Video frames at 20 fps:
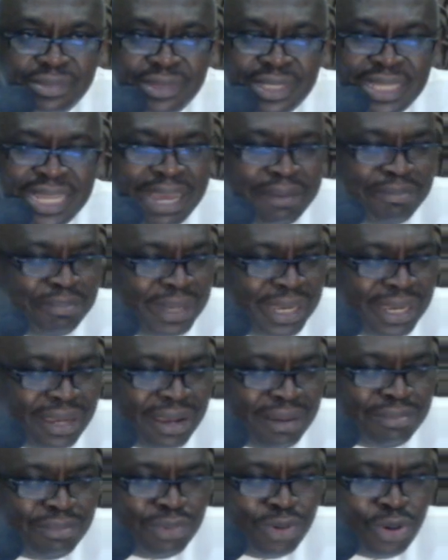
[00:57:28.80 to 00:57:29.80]
that have
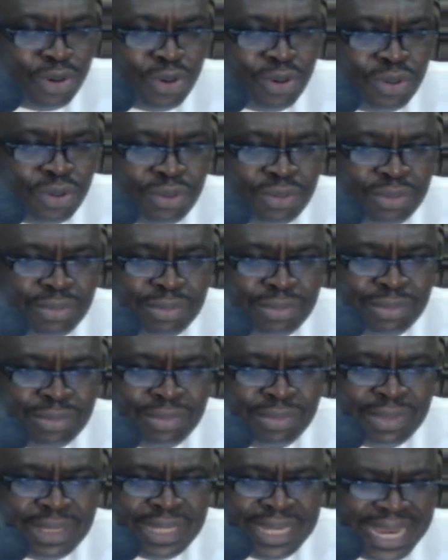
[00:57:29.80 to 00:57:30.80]
become
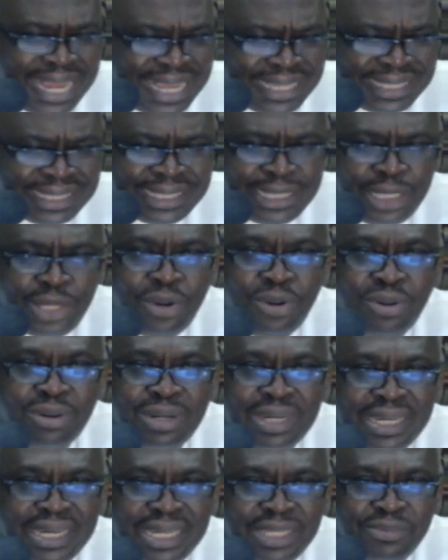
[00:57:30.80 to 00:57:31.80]
nasty
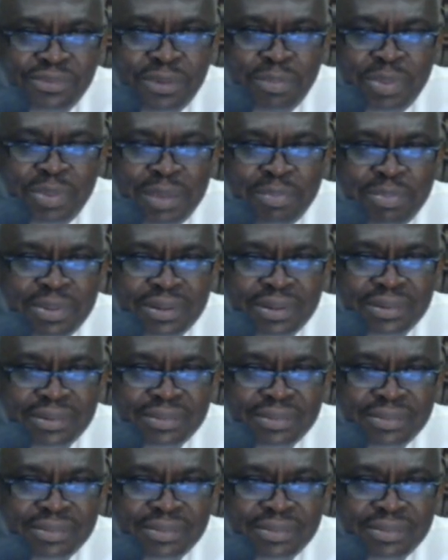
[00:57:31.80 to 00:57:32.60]
ungrateful people